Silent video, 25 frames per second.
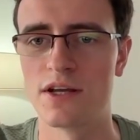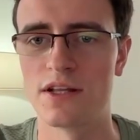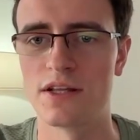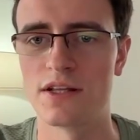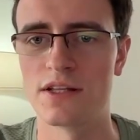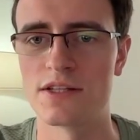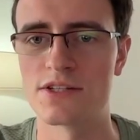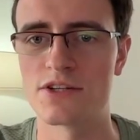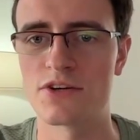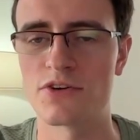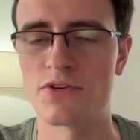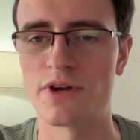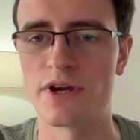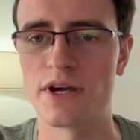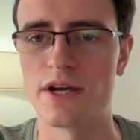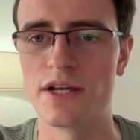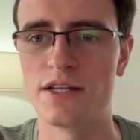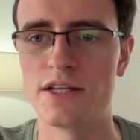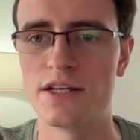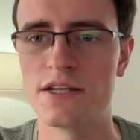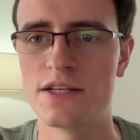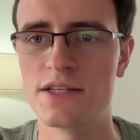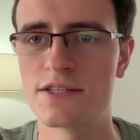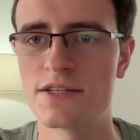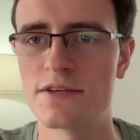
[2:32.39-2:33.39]
Let's create
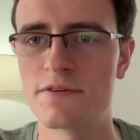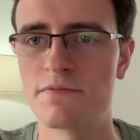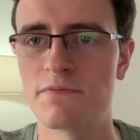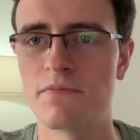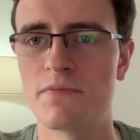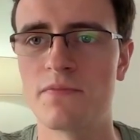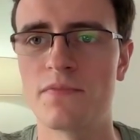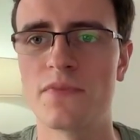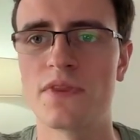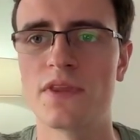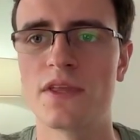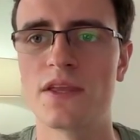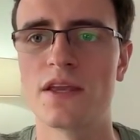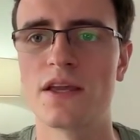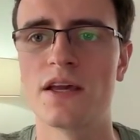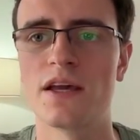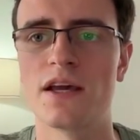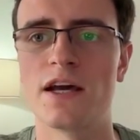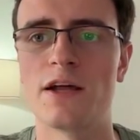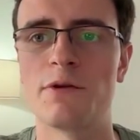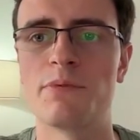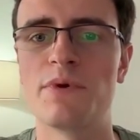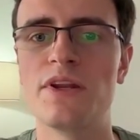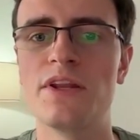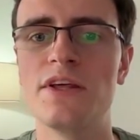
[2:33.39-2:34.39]
this.
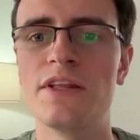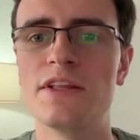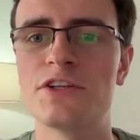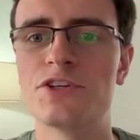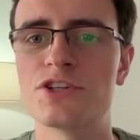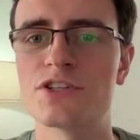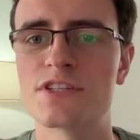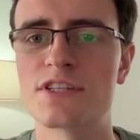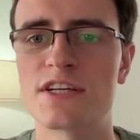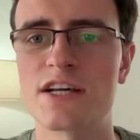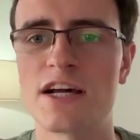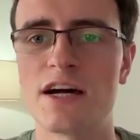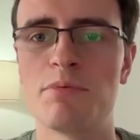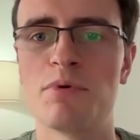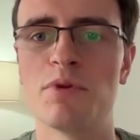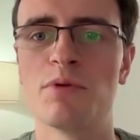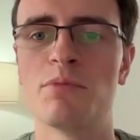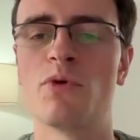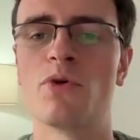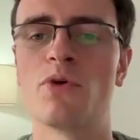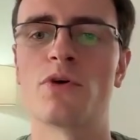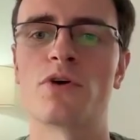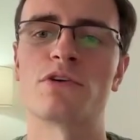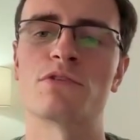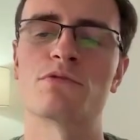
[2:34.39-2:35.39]
And we need just a couple
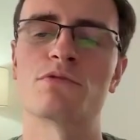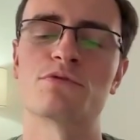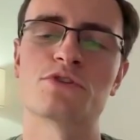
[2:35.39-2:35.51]
more.